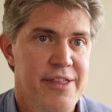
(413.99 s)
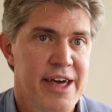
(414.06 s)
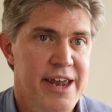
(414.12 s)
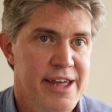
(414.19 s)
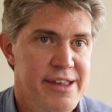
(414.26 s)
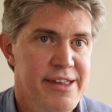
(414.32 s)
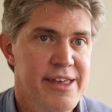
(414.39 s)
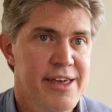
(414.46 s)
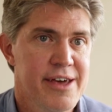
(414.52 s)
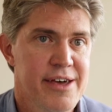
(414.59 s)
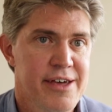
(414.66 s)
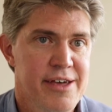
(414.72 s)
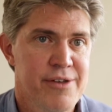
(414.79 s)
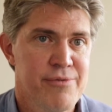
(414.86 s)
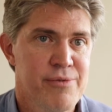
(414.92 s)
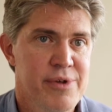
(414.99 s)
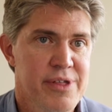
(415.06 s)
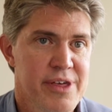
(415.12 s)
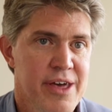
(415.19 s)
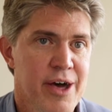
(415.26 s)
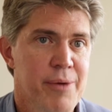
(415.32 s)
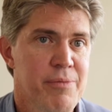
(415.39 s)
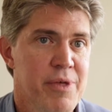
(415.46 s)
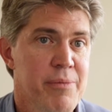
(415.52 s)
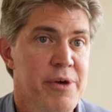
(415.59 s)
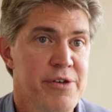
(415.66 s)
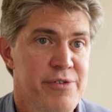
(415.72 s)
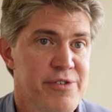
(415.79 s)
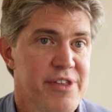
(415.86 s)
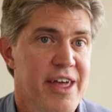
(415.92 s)
idea and really help them
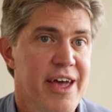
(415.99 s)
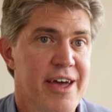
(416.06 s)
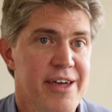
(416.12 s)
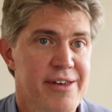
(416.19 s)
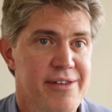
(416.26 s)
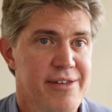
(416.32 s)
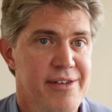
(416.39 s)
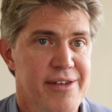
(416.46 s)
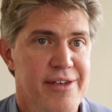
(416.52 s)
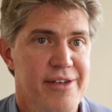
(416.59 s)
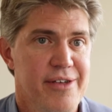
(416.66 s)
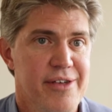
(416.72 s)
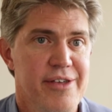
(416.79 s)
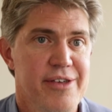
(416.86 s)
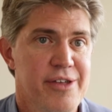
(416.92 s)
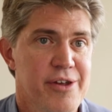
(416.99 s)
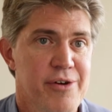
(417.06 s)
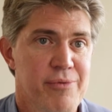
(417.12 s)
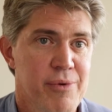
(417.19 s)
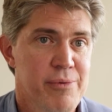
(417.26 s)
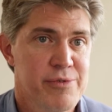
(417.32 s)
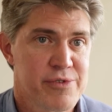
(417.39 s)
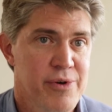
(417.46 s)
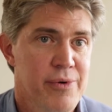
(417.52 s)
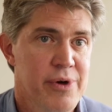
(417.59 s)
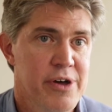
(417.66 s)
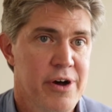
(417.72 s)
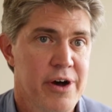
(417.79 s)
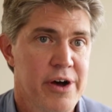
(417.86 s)
understand, you know, what was going